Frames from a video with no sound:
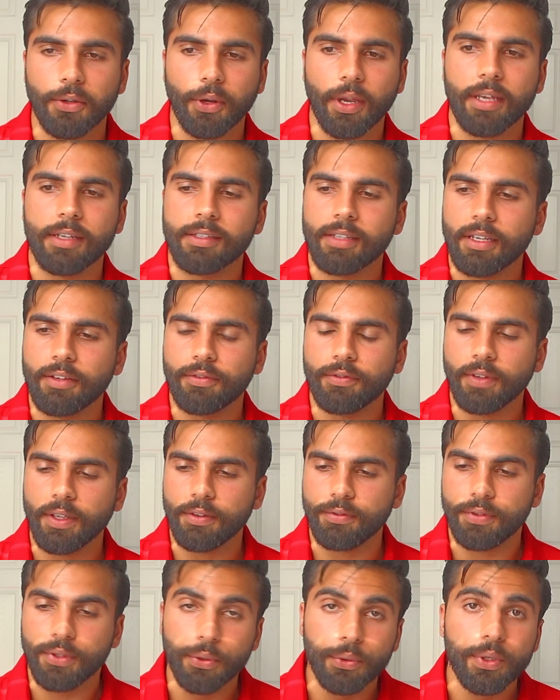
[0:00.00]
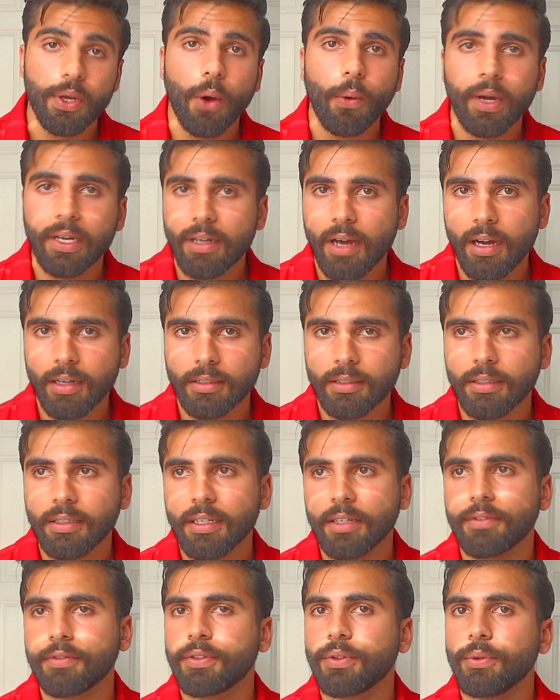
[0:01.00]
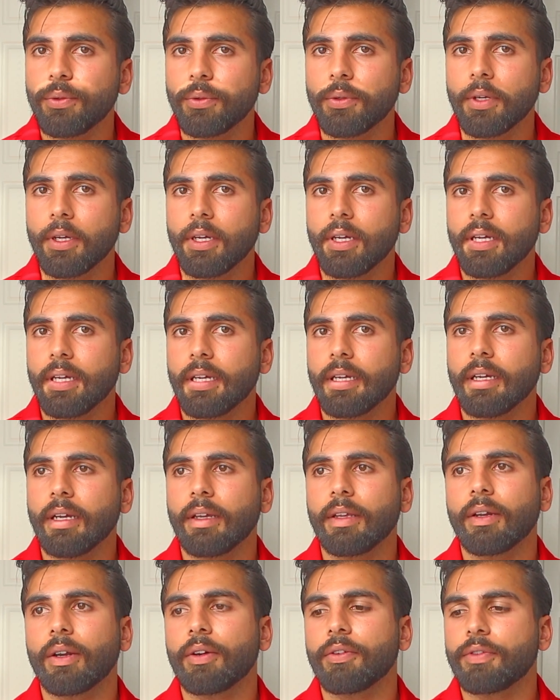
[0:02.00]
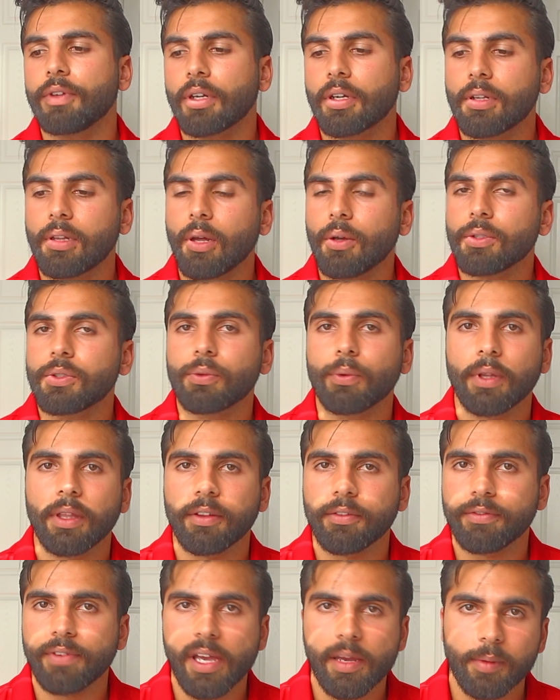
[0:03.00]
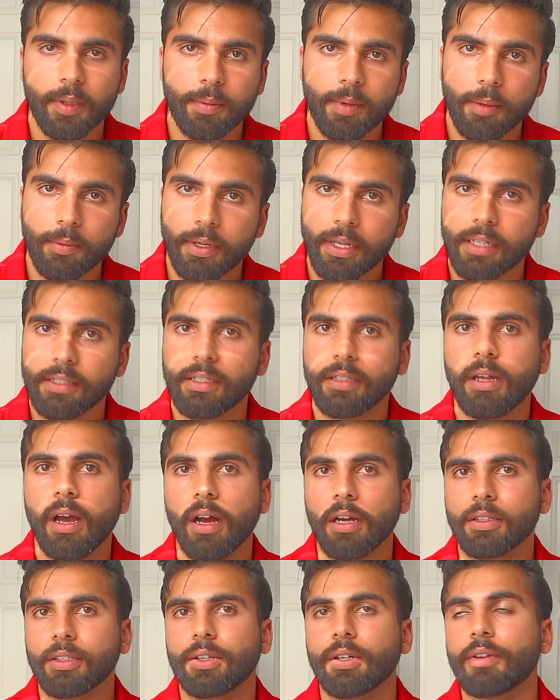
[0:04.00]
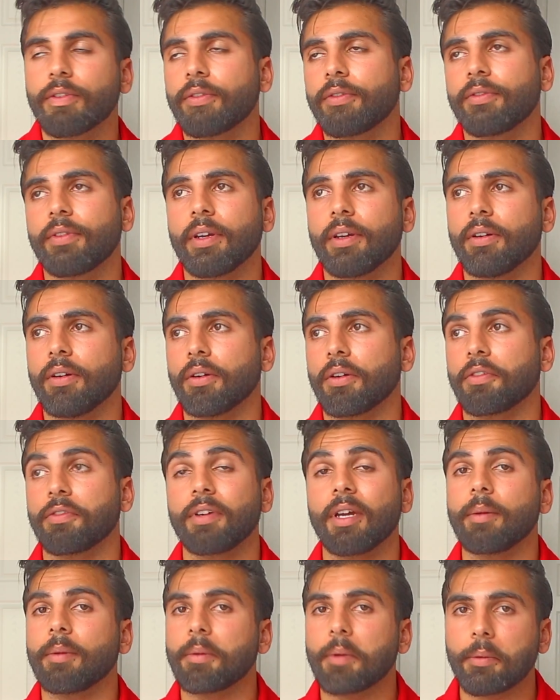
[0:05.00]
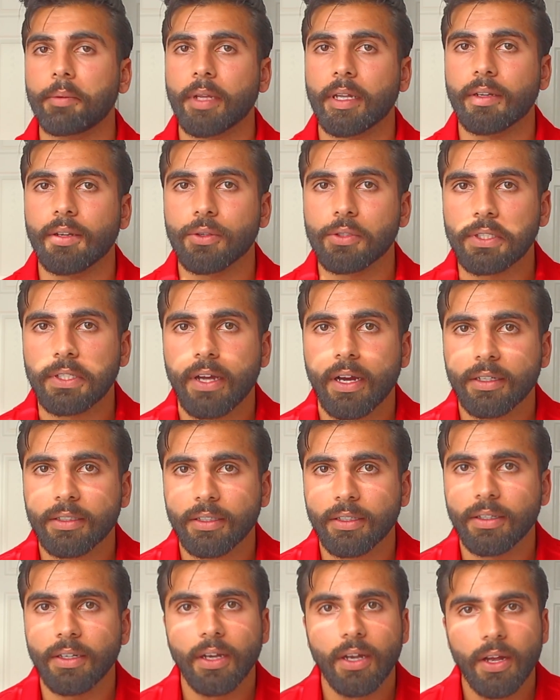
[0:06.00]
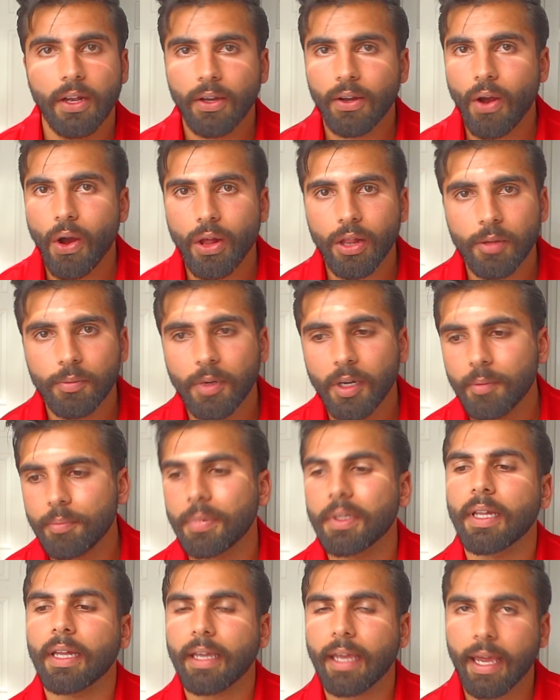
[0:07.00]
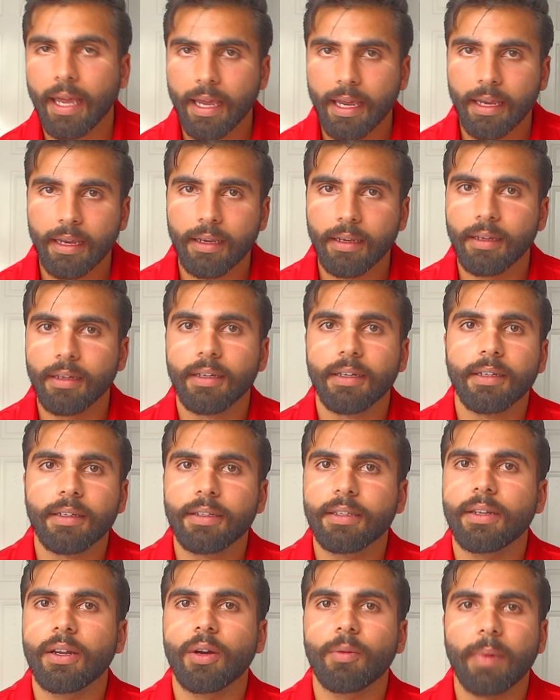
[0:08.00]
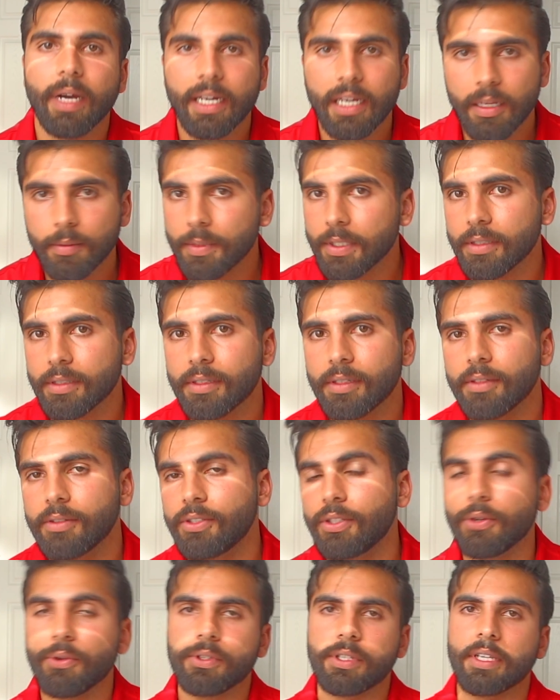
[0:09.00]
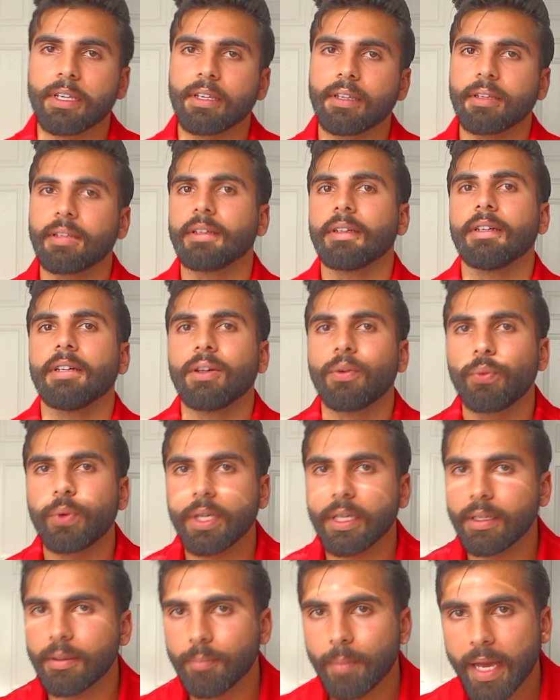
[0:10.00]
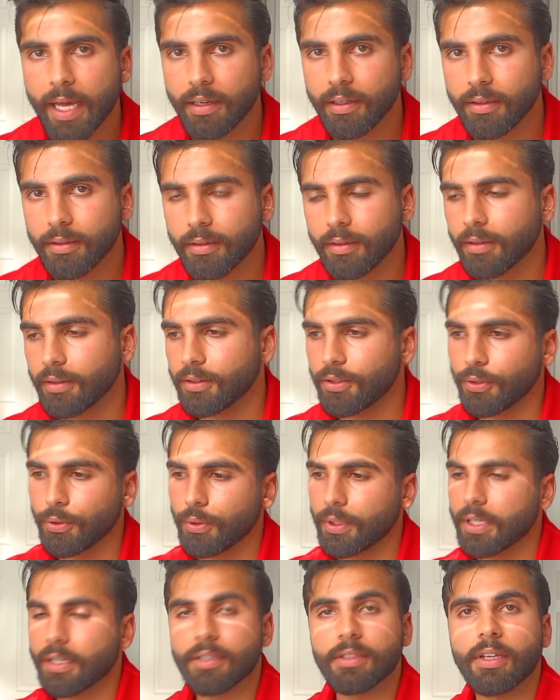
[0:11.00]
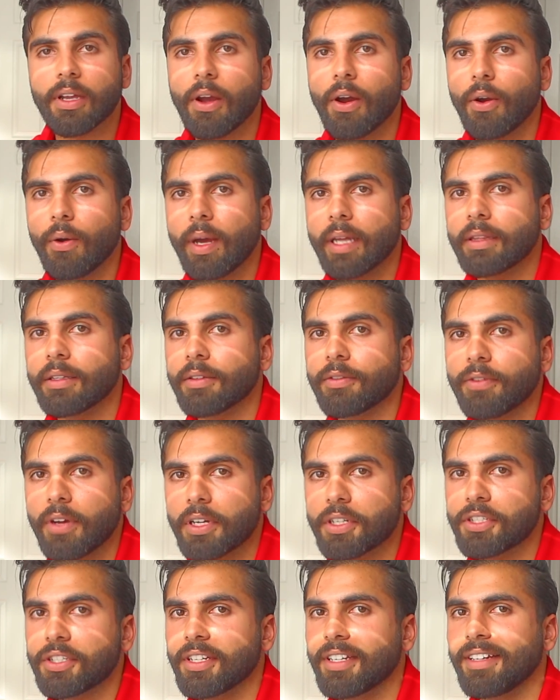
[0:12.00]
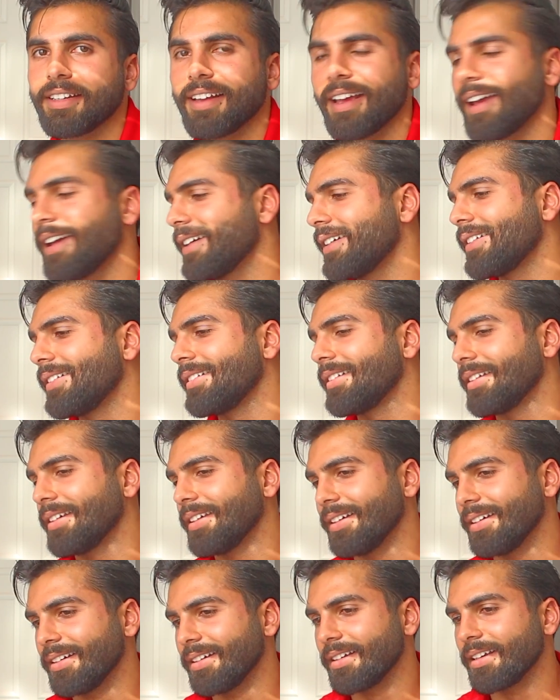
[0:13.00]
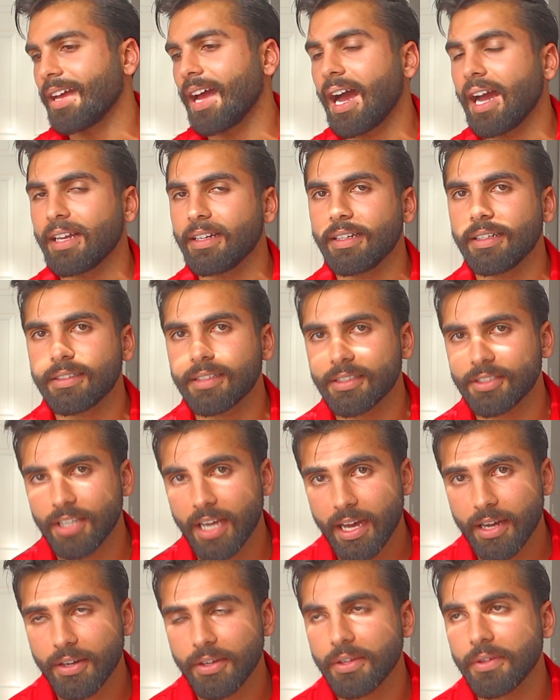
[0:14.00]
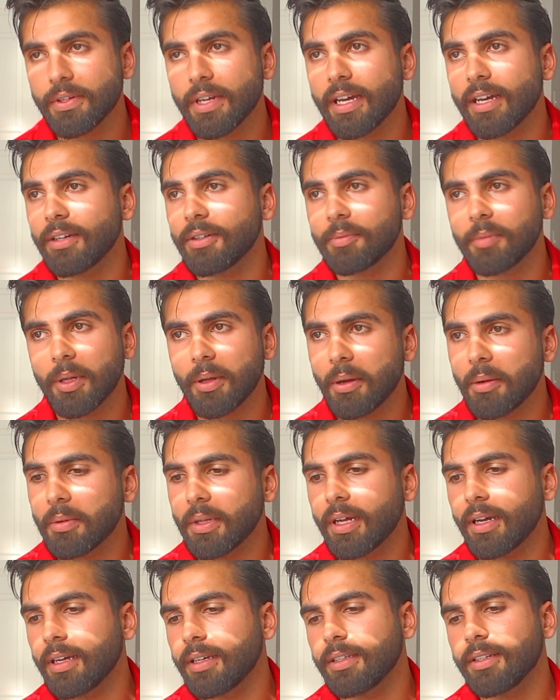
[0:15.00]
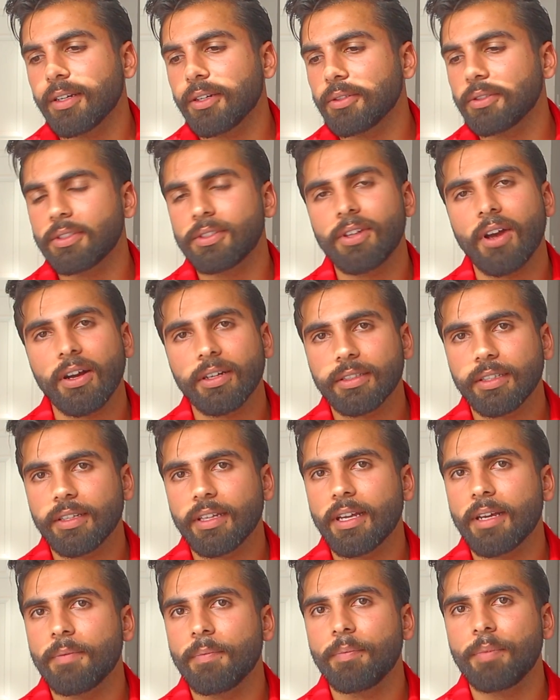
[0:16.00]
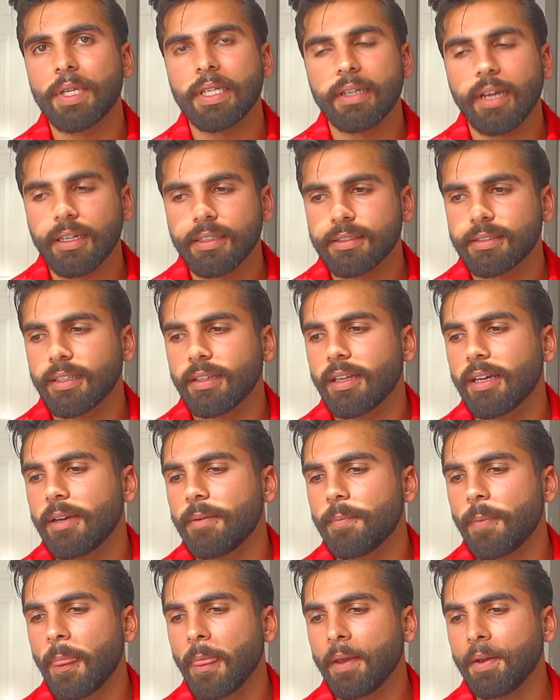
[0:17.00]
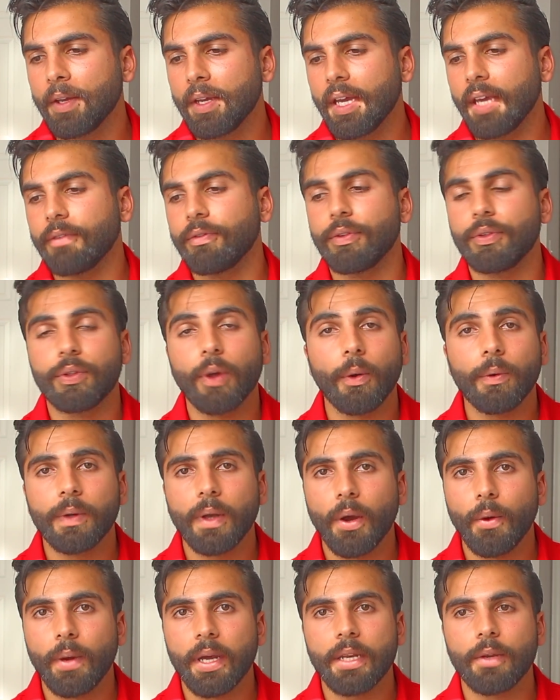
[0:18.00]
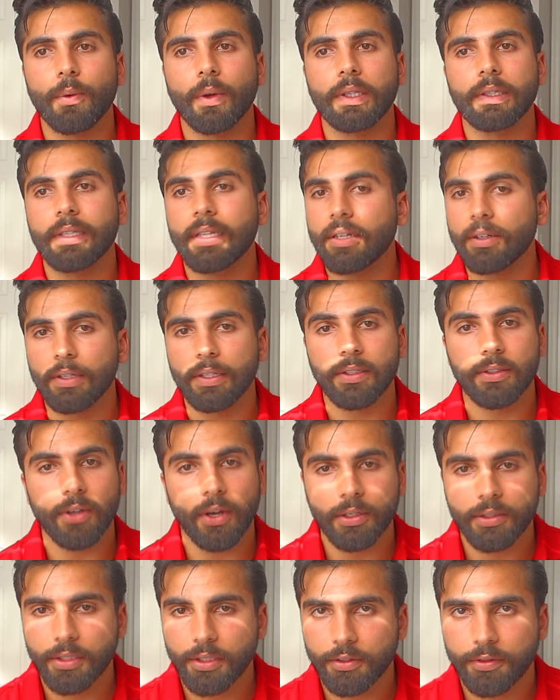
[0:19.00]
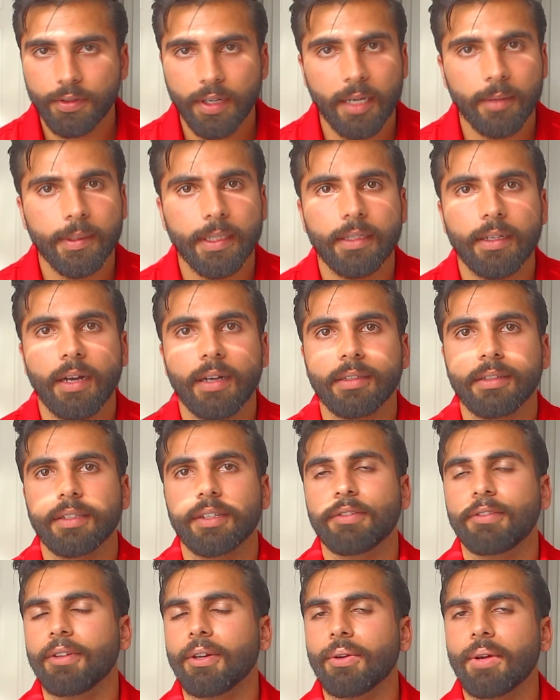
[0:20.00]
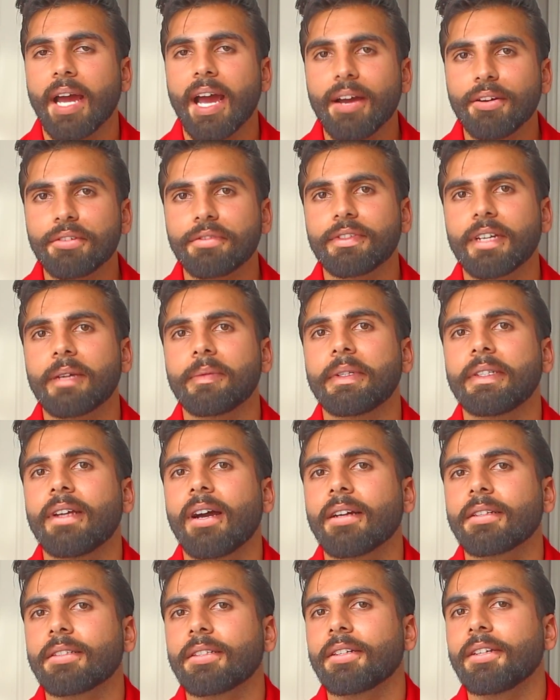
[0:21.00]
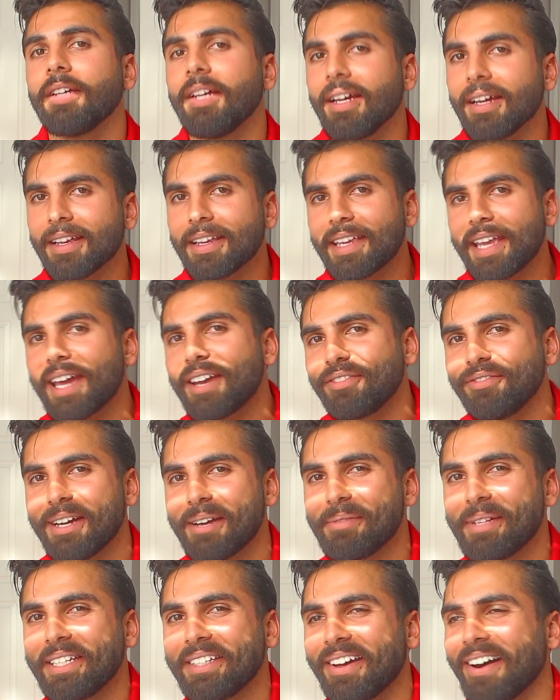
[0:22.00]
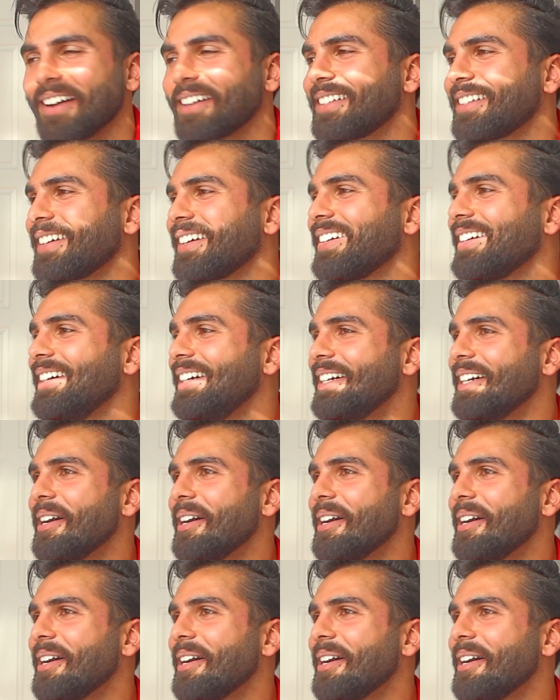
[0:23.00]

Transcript: Okay, so if, if you know a doctor, if you uh, you know if you're close with a family member that's a doctor or a family member that knows a doctor, call them up. Be like, hey, you know, my name is Susie. We met two years ago at the function, and I need to shadow you now. Blah blah blah. You know, talk to them, be nice to them. If you don't know anyone, literally talk to your family doctor. If you don't have a family doctor get a family doctor.